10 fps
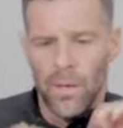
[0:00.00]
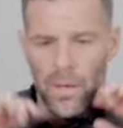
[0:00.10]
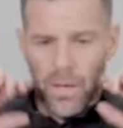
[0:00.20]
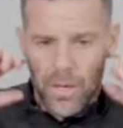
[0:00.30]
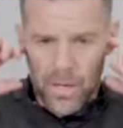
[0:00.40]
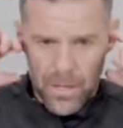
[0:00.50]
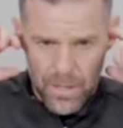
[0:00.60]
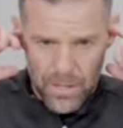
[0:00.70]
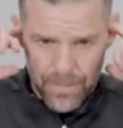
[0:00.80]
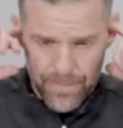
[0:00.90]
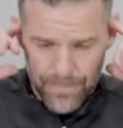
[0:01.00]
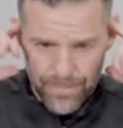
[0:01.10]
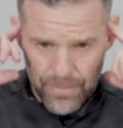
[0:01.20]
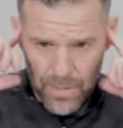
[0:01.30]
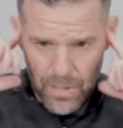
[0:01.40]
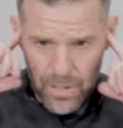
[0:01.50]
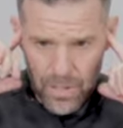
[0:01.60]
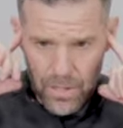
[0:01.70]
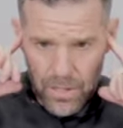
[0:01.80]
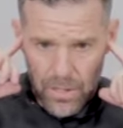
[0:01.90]
The
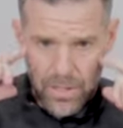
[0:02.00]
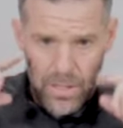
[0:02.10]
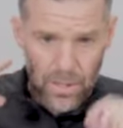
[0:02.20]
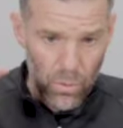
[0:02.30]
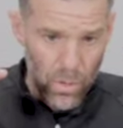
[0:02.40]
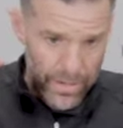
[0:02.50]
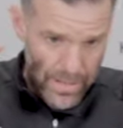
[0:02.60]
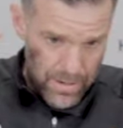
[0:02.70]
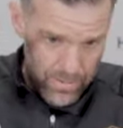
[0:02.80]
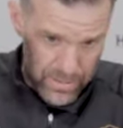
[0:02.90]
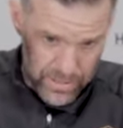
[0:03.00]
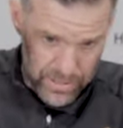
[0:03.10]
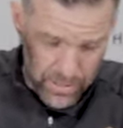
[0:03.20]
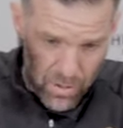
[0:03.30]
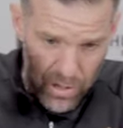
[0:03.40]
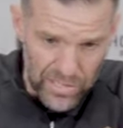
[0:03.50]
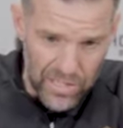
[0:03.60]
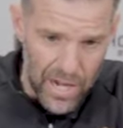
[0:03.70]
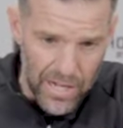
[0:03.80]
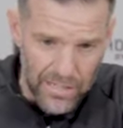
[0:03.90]
one that was
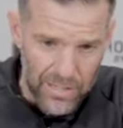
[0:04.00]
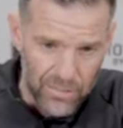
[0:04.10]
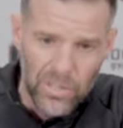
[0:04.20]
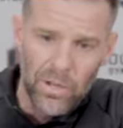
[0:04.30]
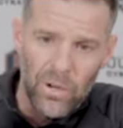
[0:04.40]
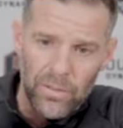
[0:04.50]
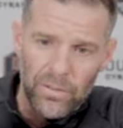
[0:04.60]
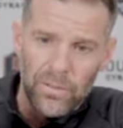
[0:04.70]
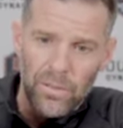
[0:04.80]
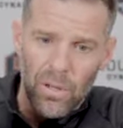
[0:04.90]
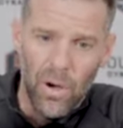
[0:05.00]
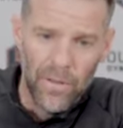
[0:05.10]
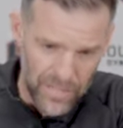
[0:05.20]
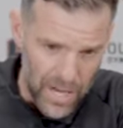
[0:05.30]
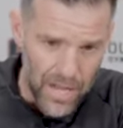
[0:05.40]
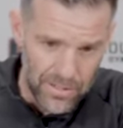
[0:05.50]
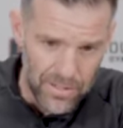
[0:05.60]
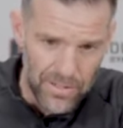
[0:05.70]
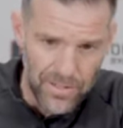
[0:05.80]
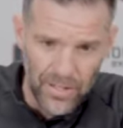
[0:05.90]
onsides, that was called
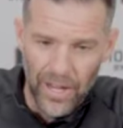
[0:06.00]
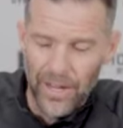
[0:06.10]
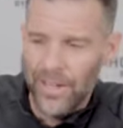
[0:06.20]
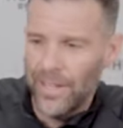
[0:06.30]
offsides? Yeah.